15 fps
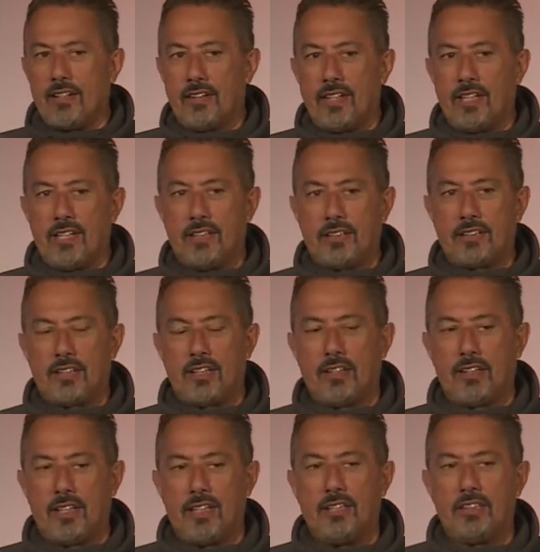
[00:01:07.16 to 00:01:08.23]

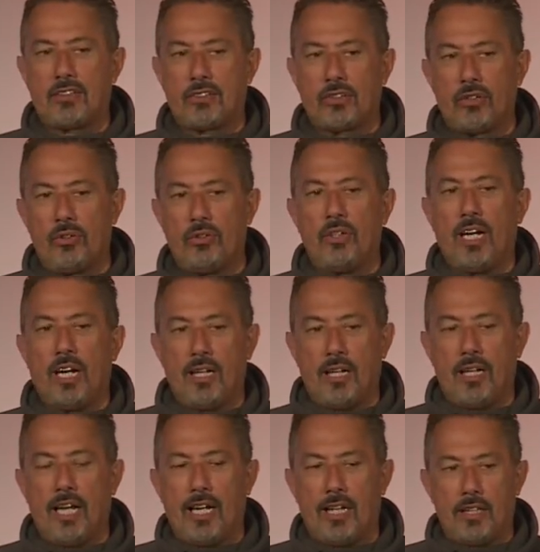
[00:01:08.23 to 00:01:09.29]
These two young
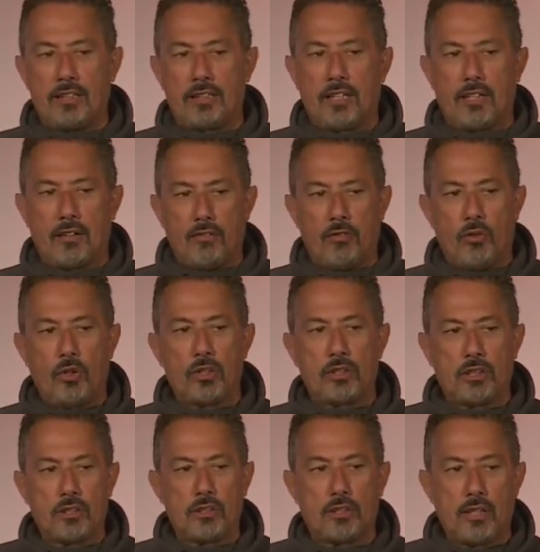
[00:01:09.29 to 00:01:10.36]
ladies are the
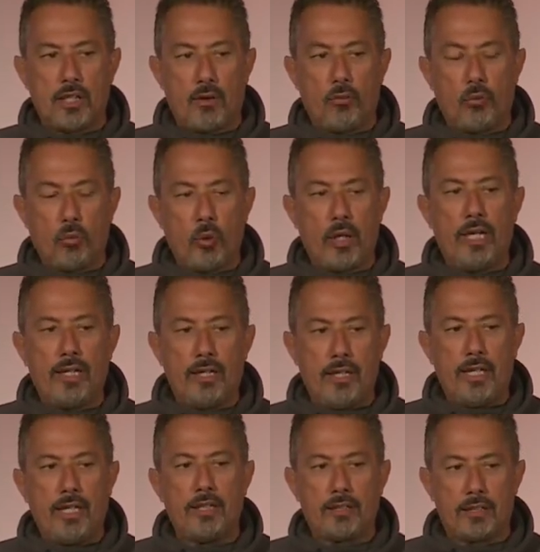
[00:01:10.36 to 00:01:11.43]
voices that we
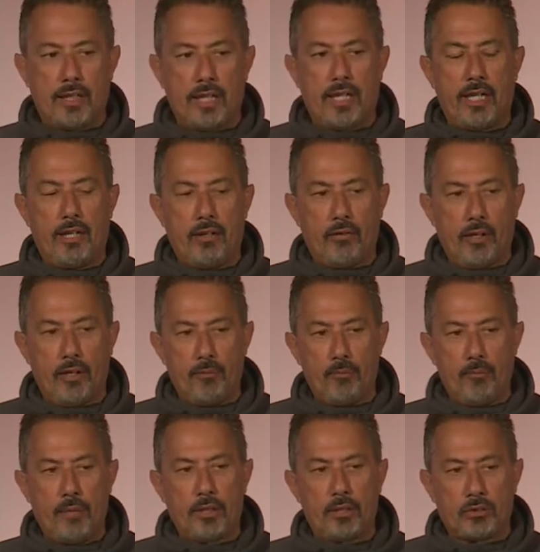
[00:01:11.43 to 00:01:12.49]
need to hear at
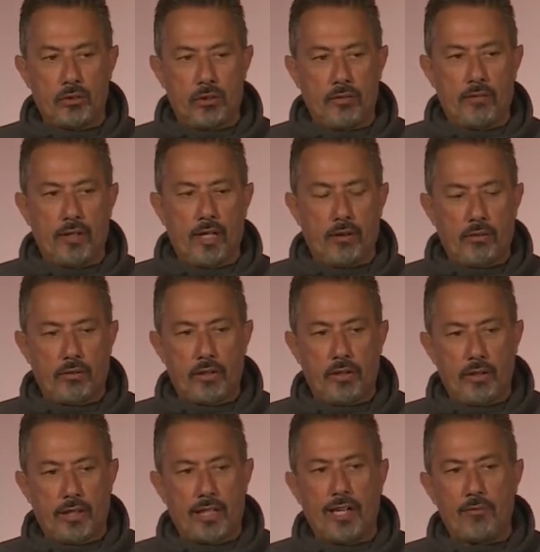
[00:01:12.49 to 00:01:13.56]
Ministry of Health
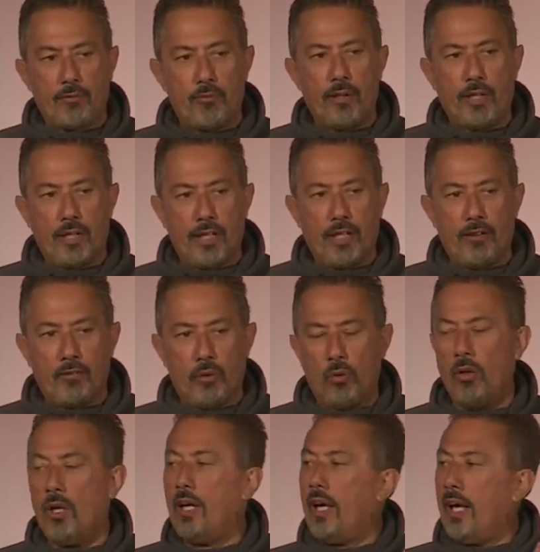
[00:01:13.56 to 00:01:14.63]
and government
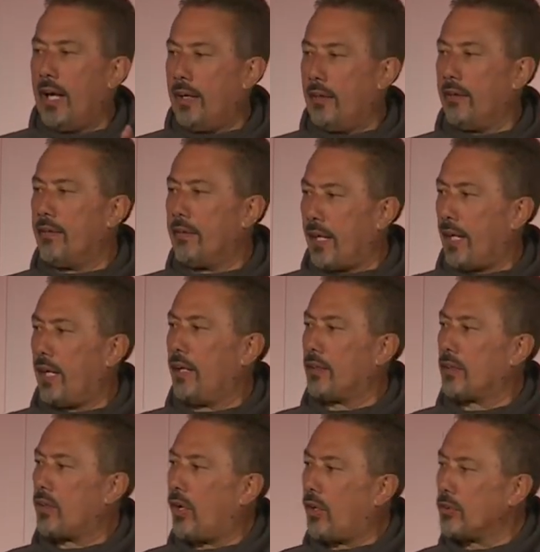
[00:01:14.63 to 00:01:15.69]
level, and they're
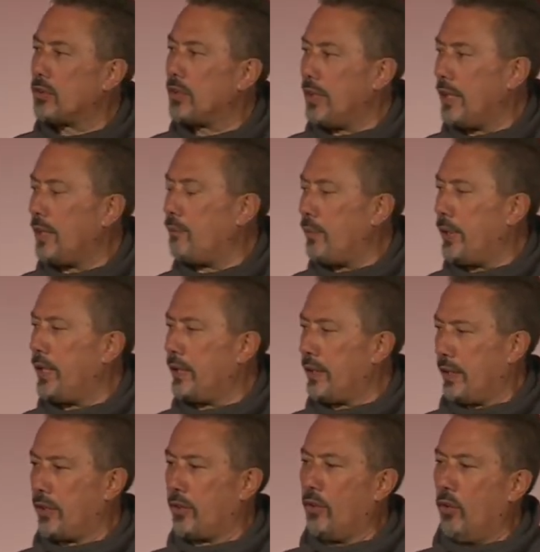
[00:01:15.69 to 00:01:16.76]
constantly being
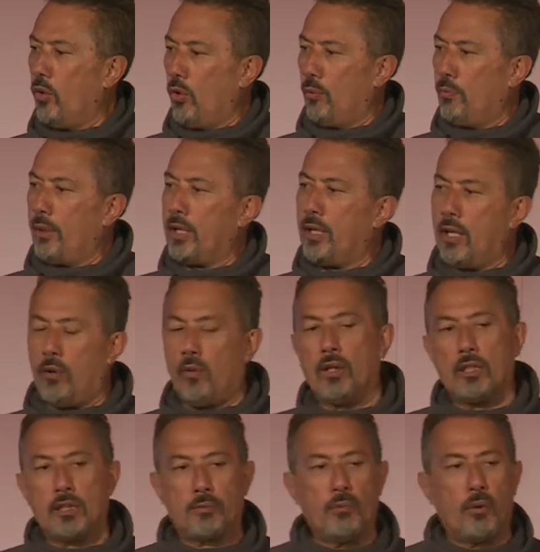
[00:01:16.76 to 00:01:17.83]
ignored. But no
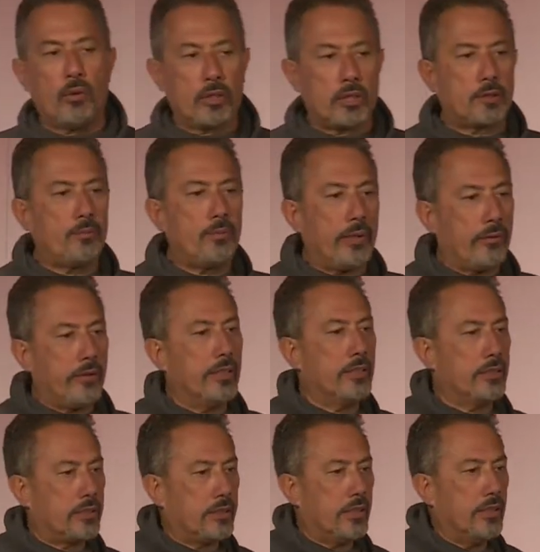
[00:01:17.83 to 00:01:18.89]
one is more
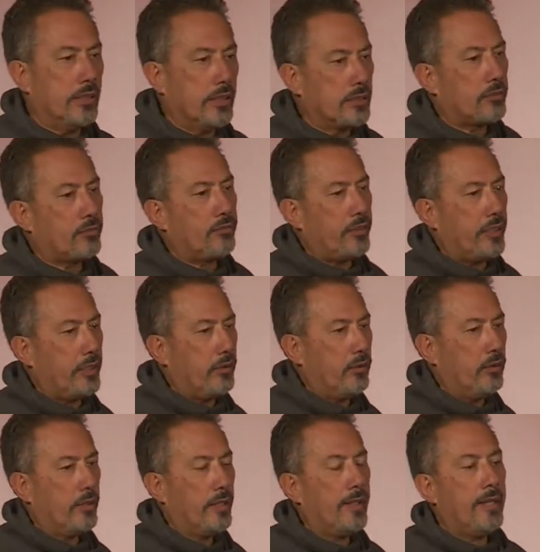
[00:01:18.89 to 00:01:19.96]
experienced in this
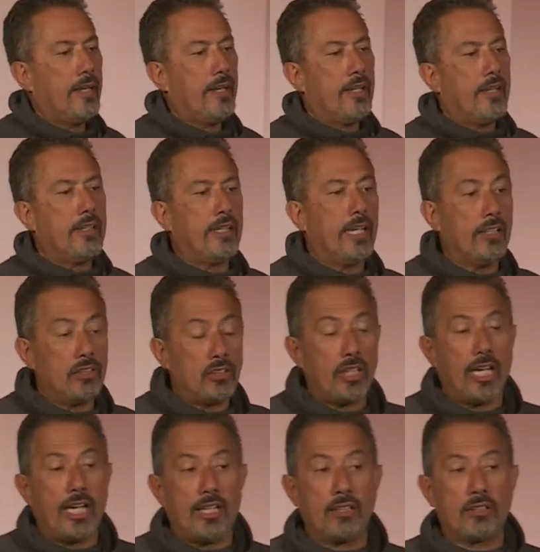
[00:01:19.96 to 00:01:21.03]
field than
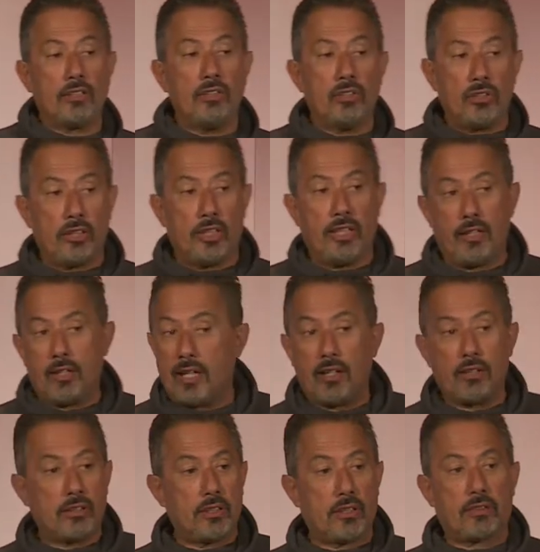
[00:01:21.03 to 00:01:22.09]
Jazz and G.
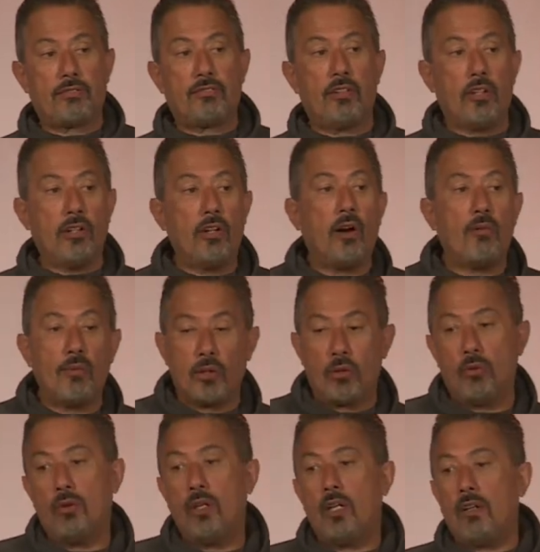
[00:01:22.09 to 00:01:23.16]
They're just
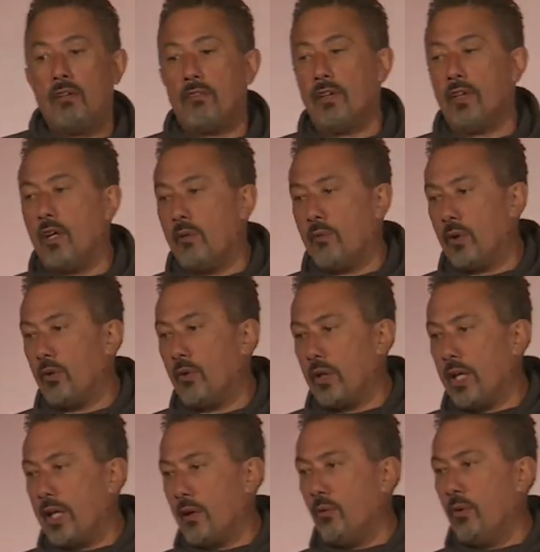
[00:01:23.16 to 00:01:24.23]
phenomenal, phenomenal
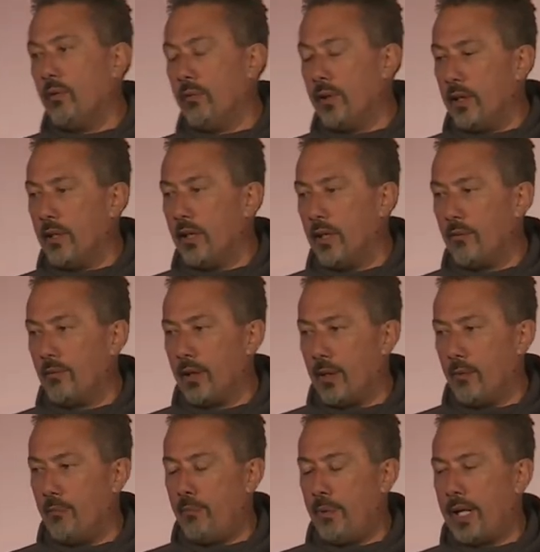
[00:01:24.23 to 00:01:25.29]
young women, and I'm going
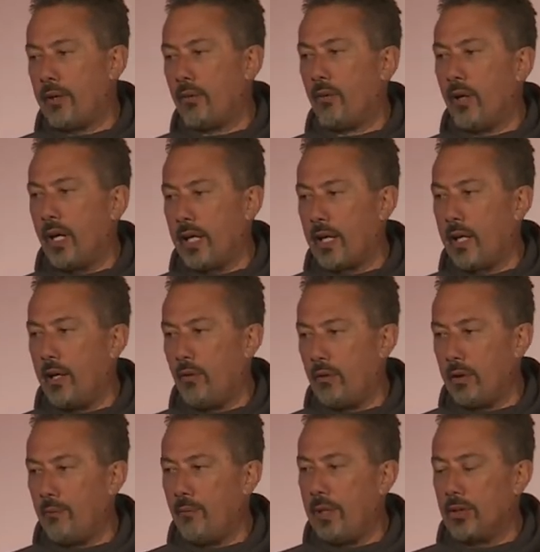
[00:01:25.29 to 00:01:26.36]
to battle like hell
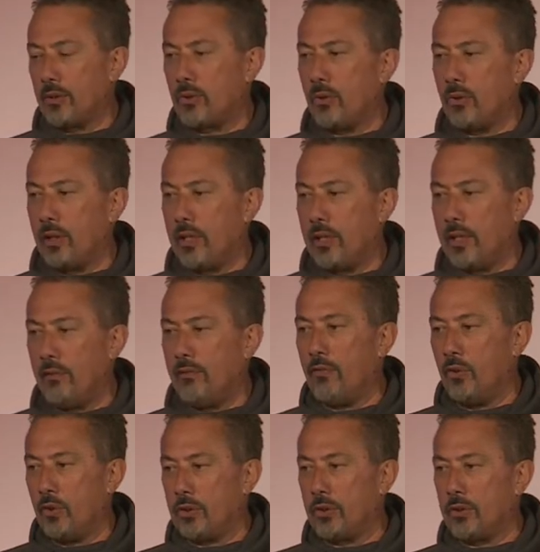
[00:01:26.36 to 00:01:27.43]
to make sure that their
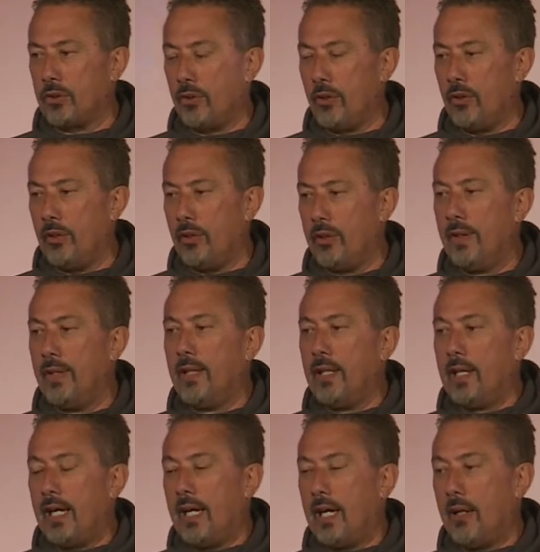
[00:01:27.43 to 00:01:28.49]
voice is heard
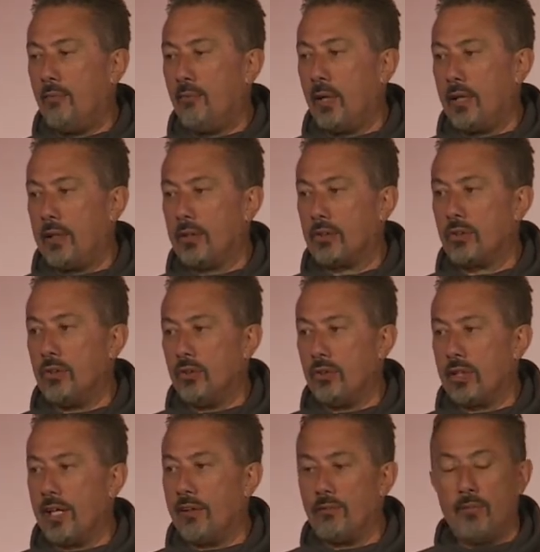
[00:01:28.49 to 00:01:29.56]
by this new
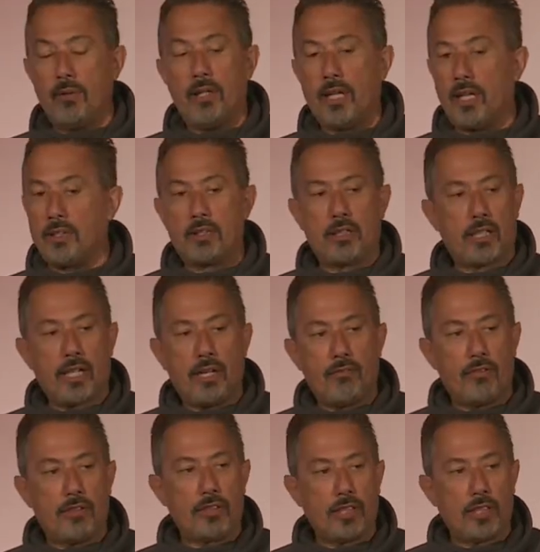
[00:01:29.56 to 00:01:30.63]
government. They tick
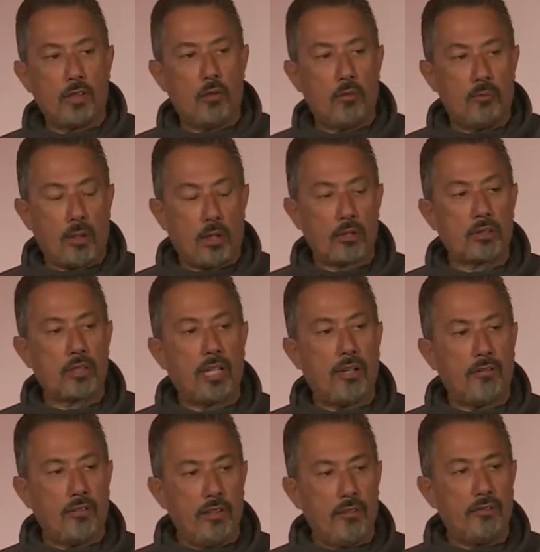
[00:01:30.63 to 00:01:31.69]
every single box. They
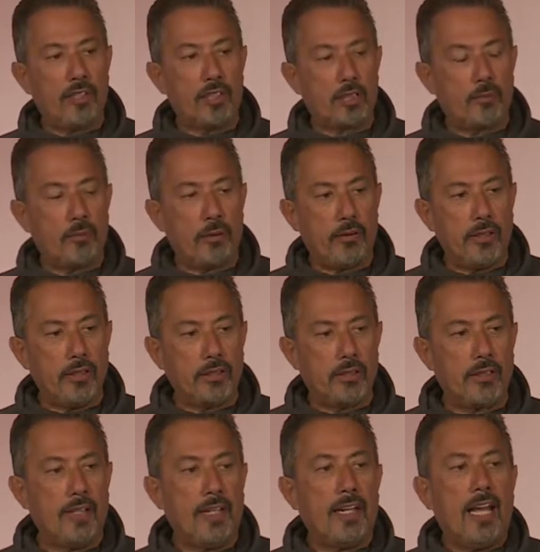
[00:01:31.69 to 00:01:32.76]
have lived
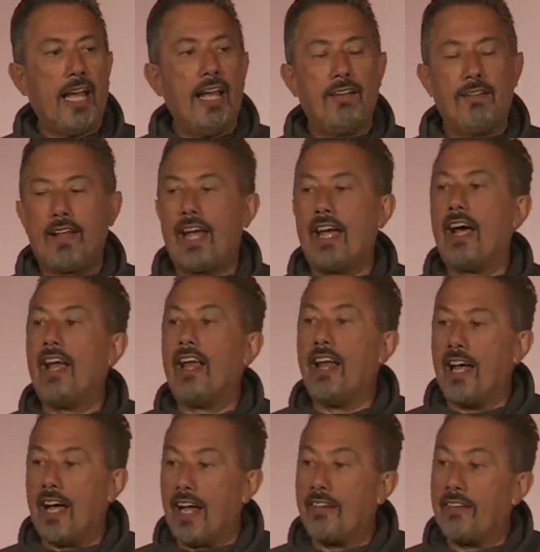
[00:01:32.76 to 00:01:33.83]
experience, and they
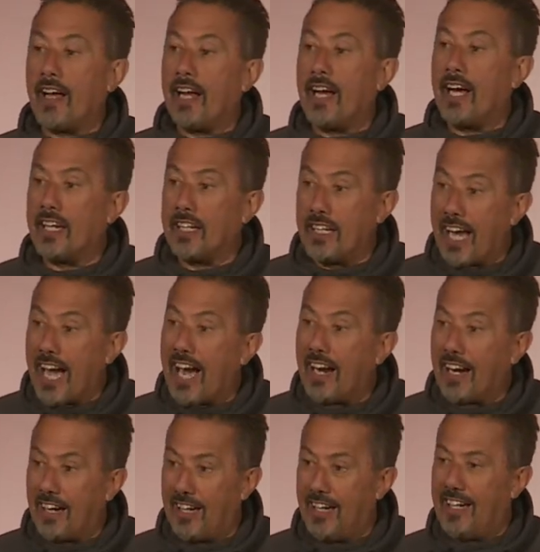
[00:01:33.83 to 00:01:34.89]
are
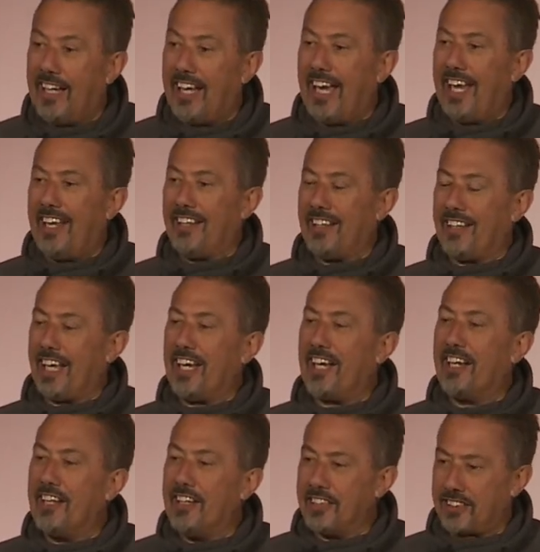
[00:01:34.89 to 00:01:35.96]
young, and they
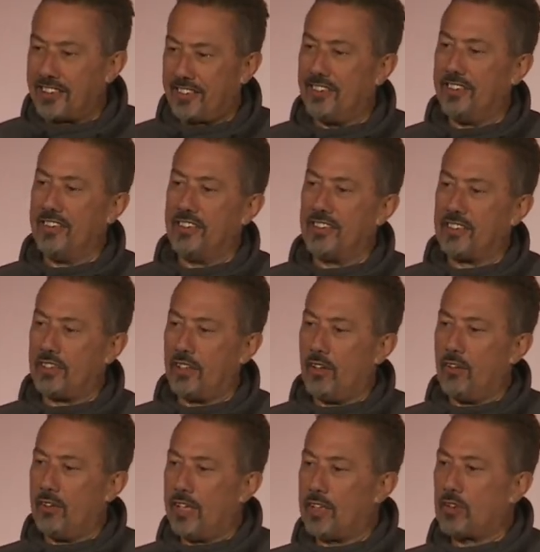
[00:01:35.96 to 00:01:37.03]
listen.
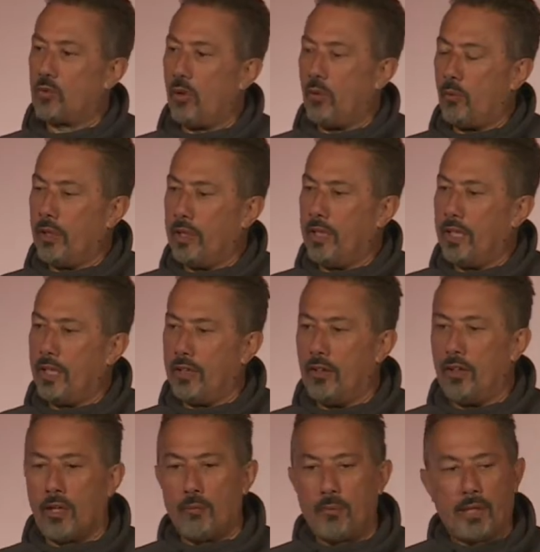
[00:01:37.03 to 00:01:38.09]
So that's what we need,
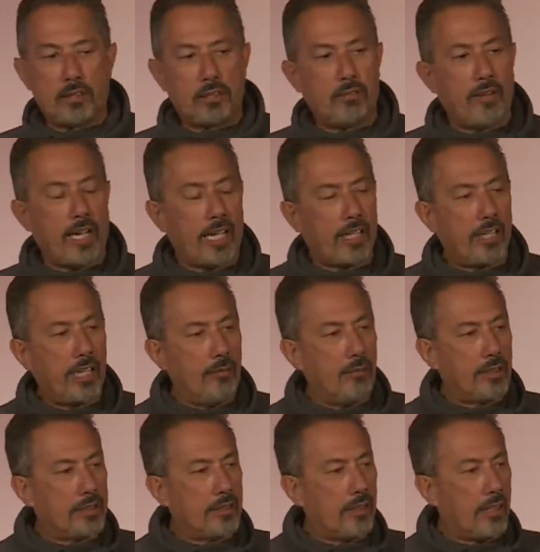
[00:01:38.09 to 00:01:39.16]
not a bunch of
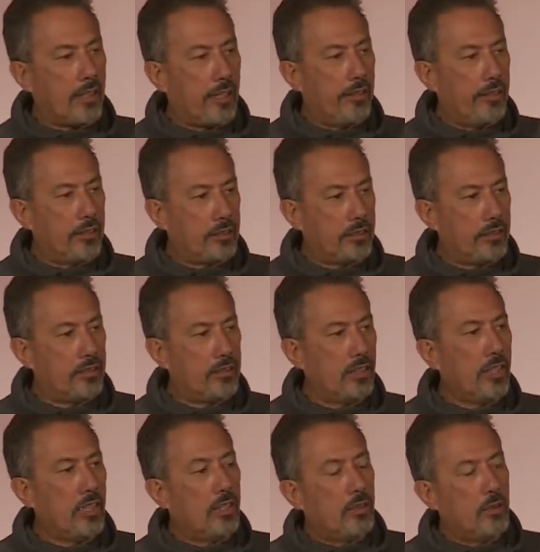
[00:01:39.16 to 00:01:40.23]
academics and clinicians
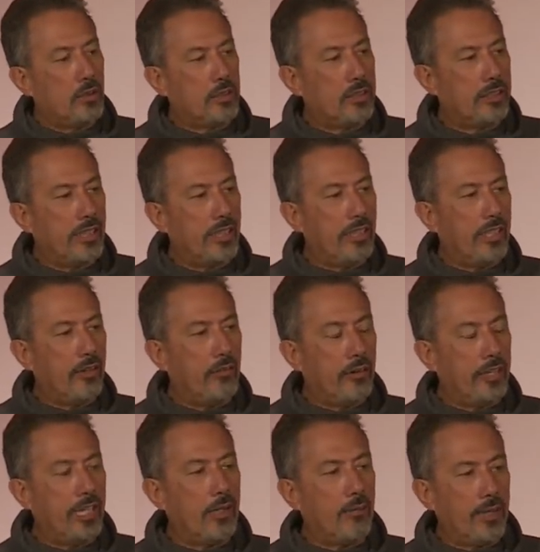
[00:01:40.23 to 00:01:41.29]
who are sitting there
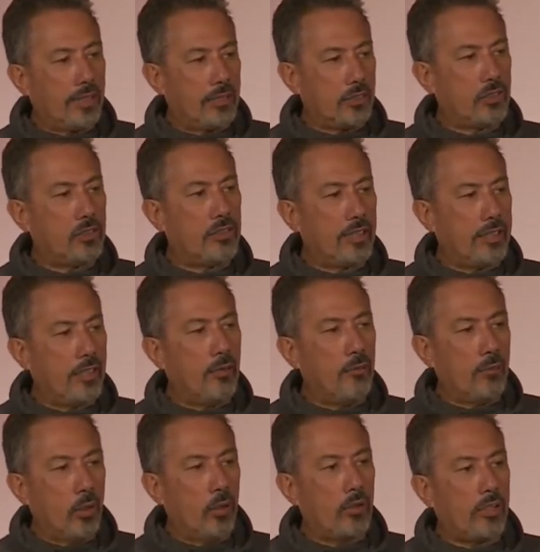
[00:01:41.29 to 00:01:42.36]
reading about this shit in a
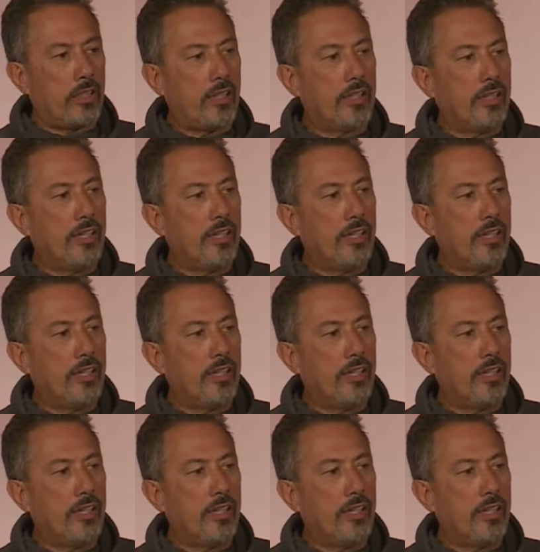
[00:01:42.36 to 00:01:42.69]
book.